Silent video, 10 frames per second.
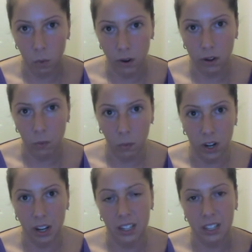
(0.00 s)

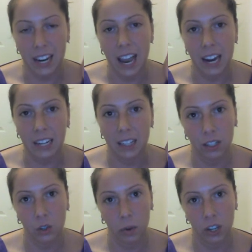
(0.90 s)
one-on-one it is in any
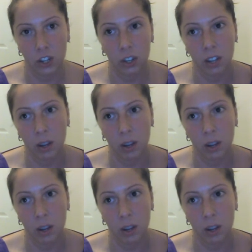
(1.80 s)
situation,